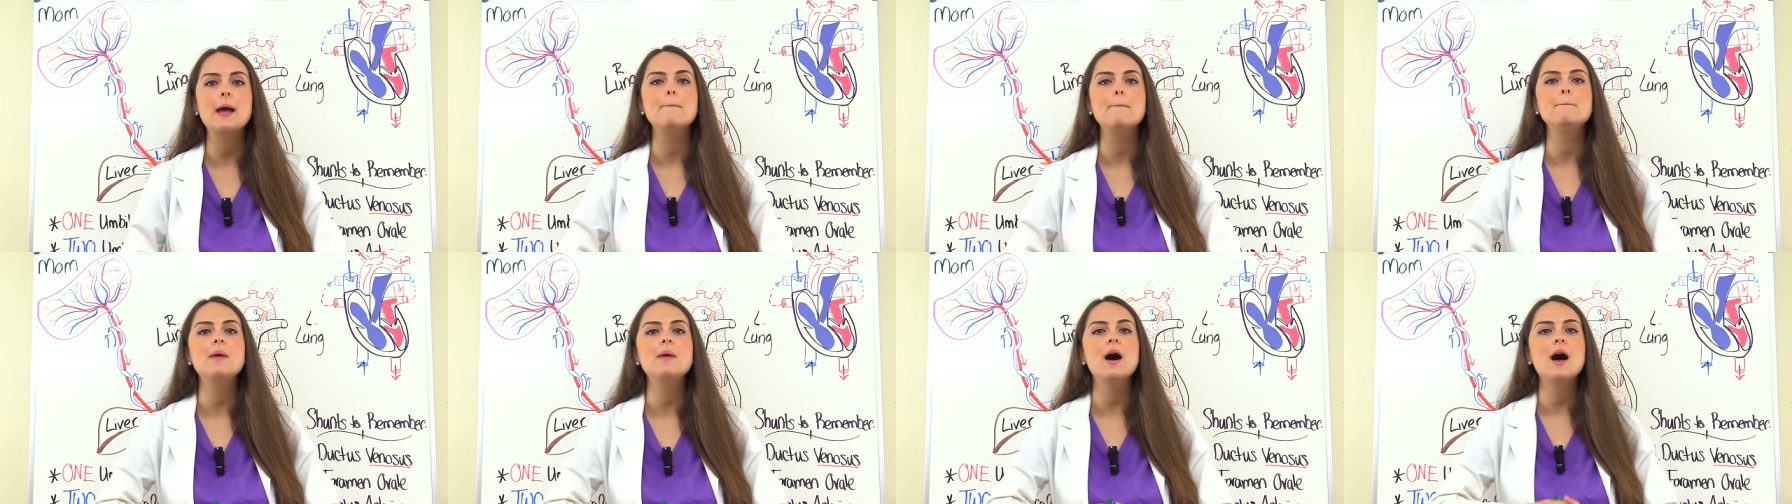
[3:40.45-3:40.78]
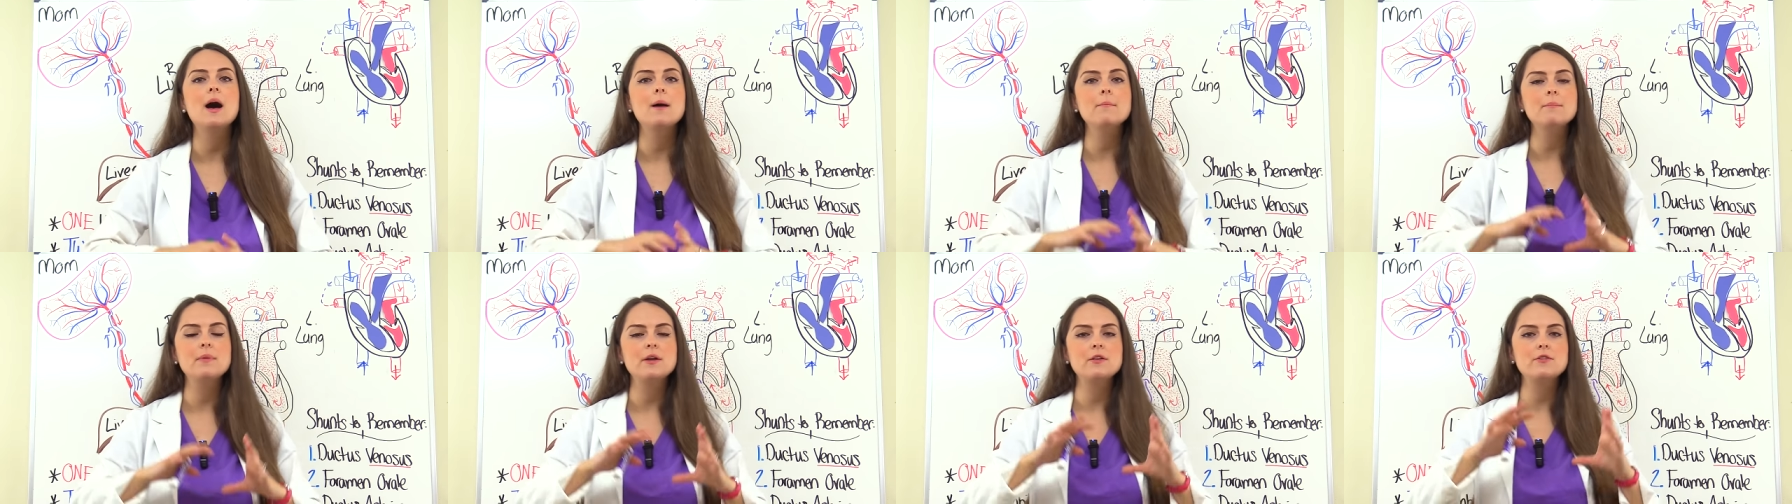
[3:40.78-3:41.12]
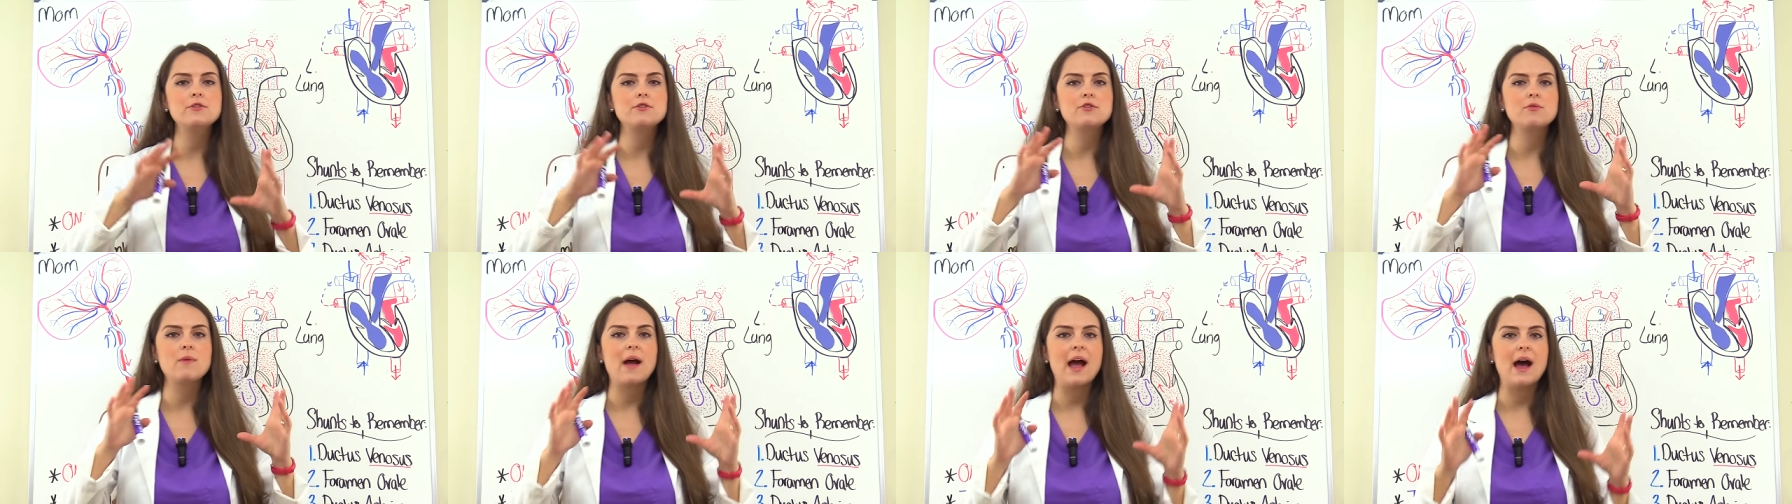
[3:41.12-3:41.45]
and pump it
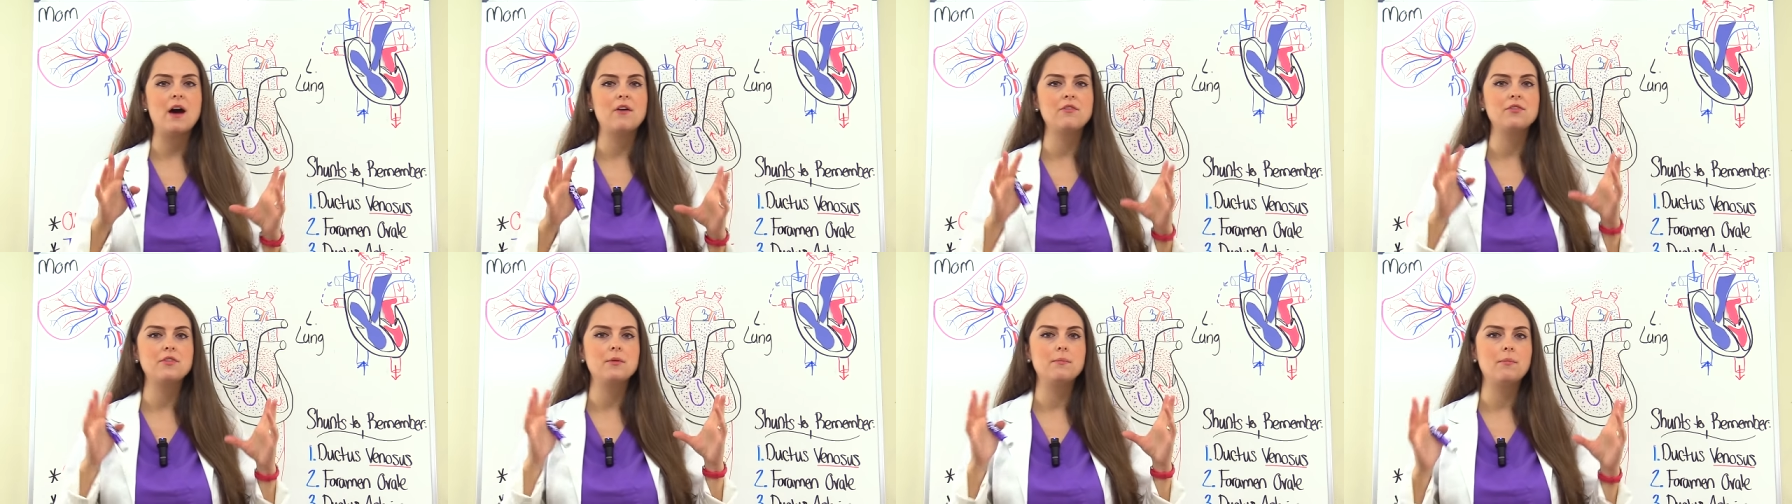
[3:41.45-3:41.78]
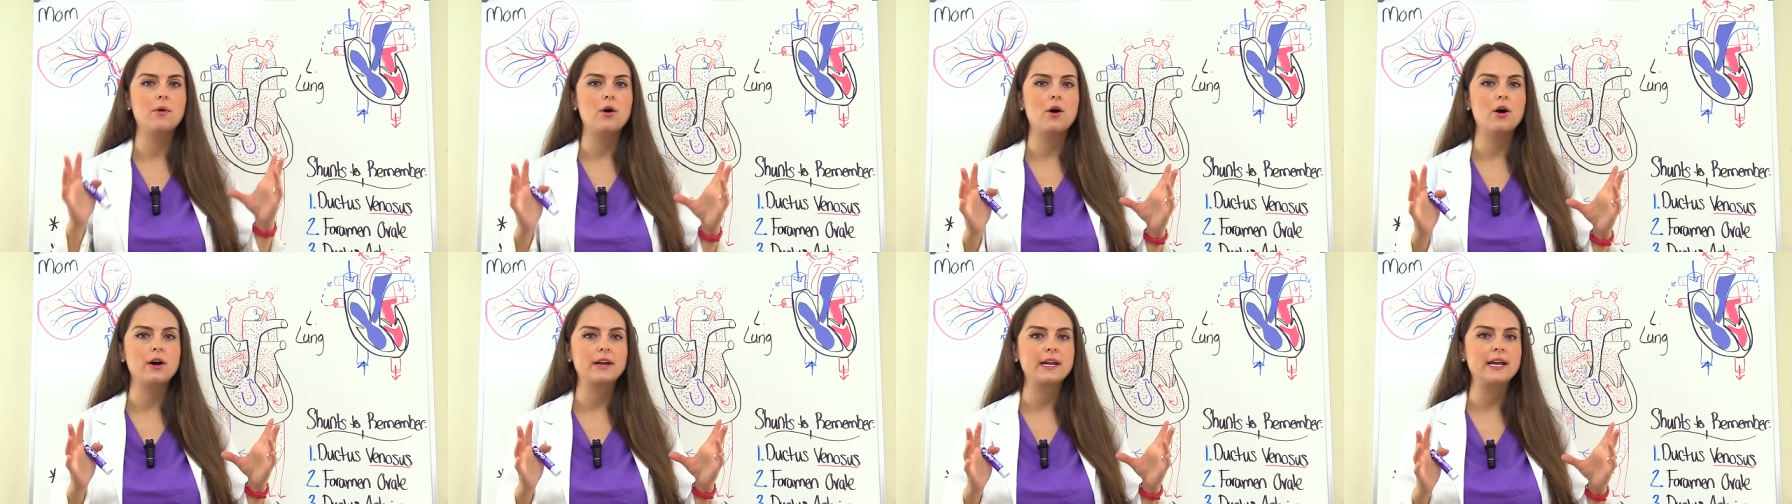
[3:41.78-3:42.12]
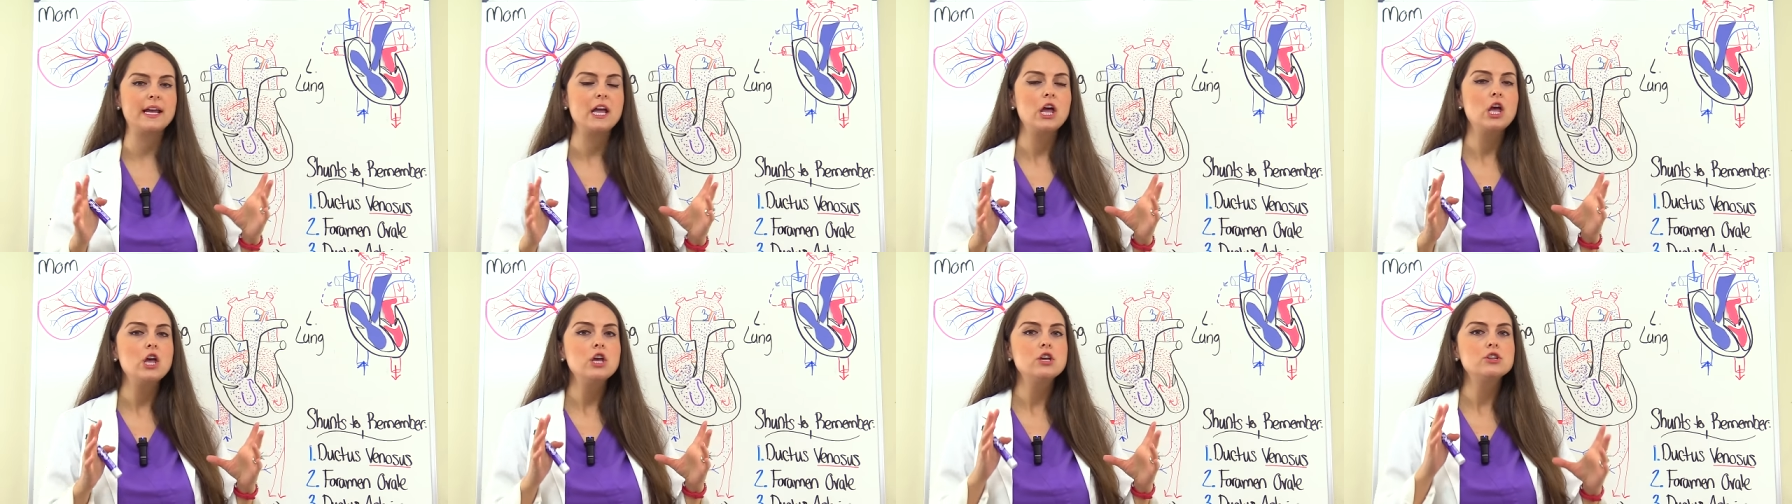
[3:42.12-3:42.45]
throughout the body.